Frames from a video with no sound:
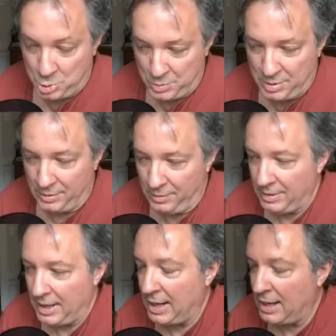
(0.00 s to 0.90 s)

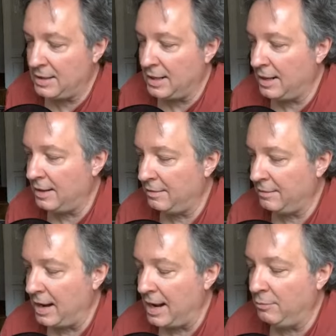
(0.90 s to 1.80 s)
true. And
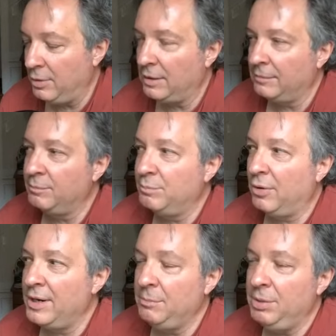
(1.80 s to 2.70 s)
I will
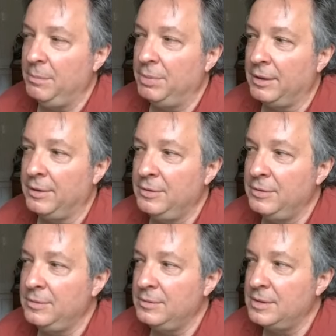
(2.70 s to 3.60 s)
point people
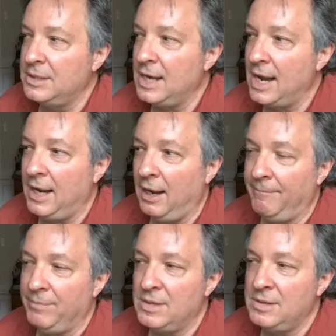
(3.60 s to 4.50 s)
who deny
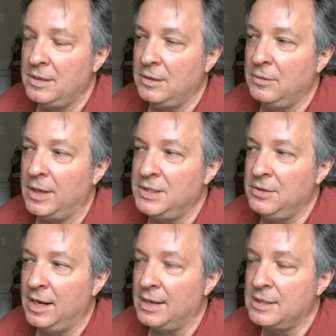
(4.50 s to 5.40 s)
it to a
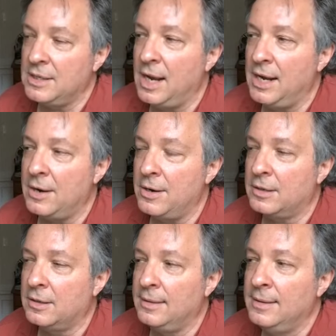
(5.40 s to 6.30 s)
2009
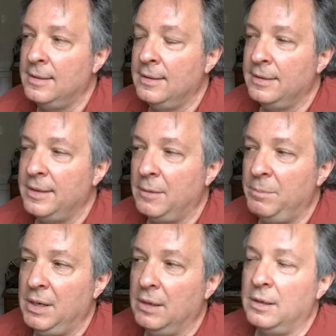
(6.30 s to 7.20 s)
article that
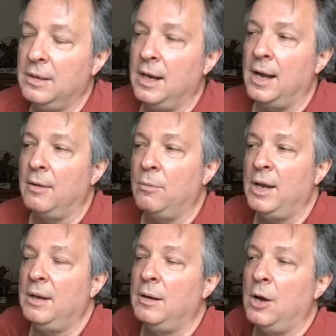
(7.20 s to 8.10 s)
appeared
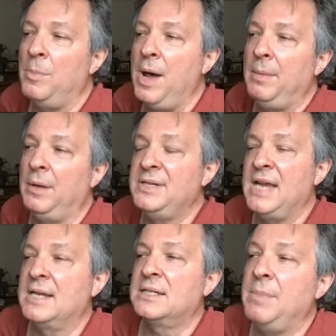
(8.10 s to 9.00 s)
when Obama
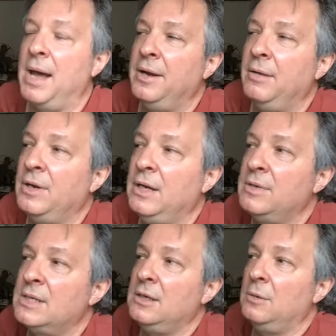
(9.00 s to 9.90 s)
was asked about it, when he
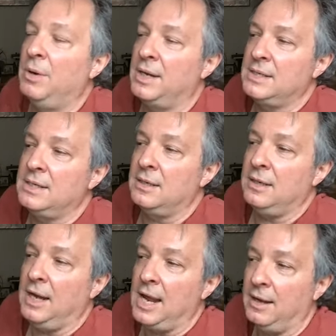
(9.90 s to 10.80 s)
was a new president
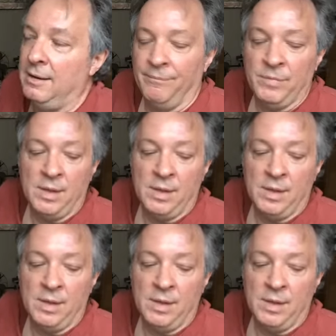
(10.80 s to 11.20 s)
and he had